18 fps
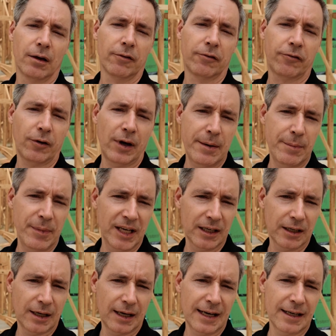
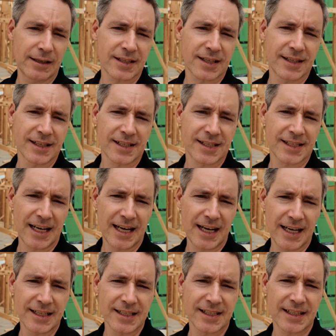Framing a house this
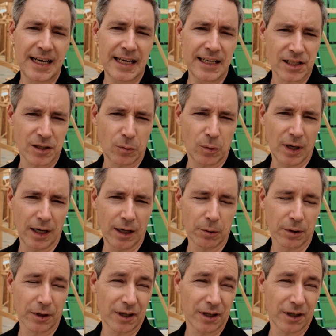size takes a while.